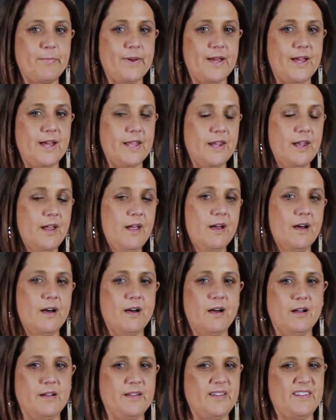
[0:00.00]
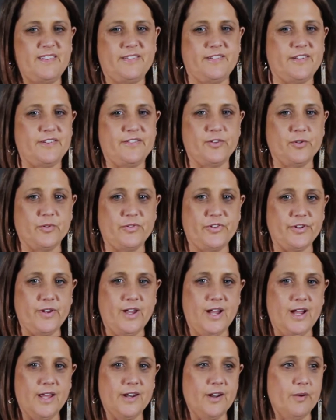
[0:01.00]
but it's just still too
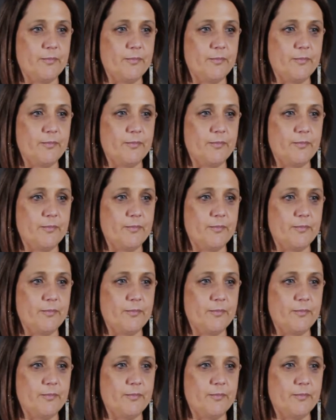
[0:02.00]
hard.